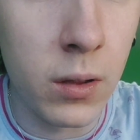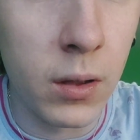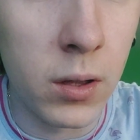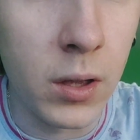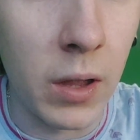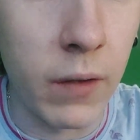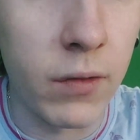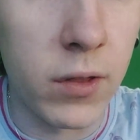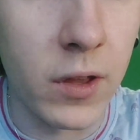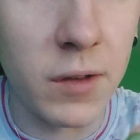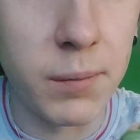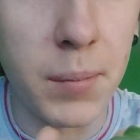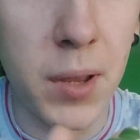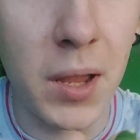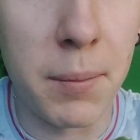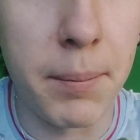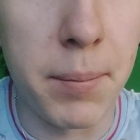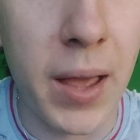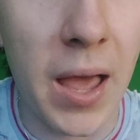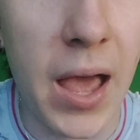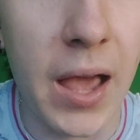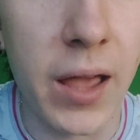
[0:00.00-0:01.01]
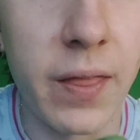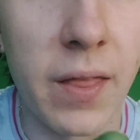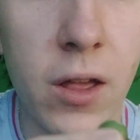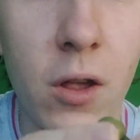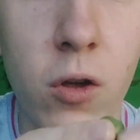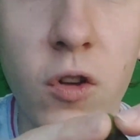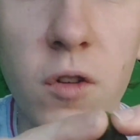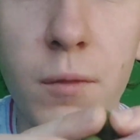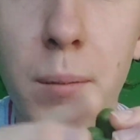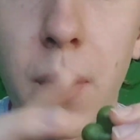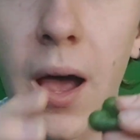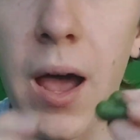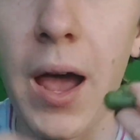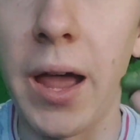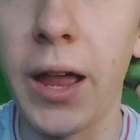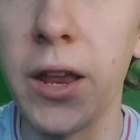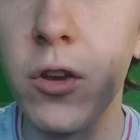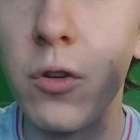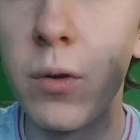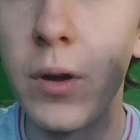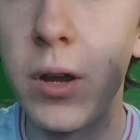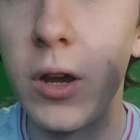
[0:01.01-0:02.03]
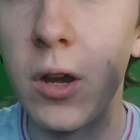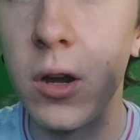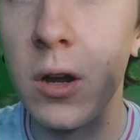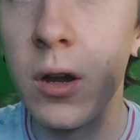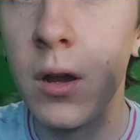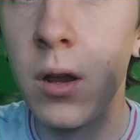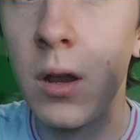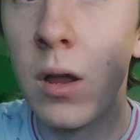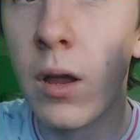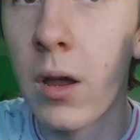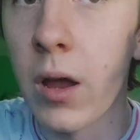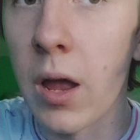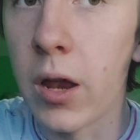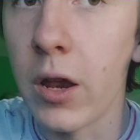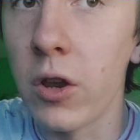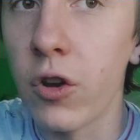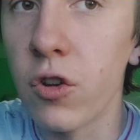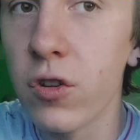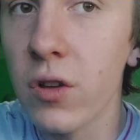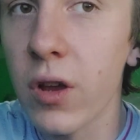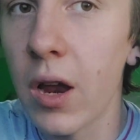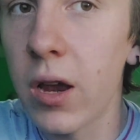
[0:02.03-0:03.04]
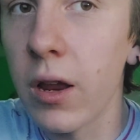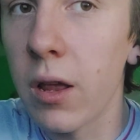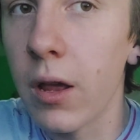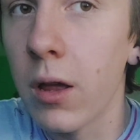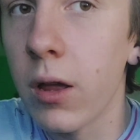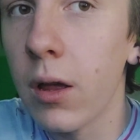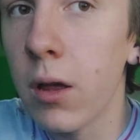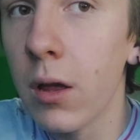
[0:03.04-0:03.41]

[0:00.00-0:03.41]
you have this big back that goes behind your ear, and you just kind of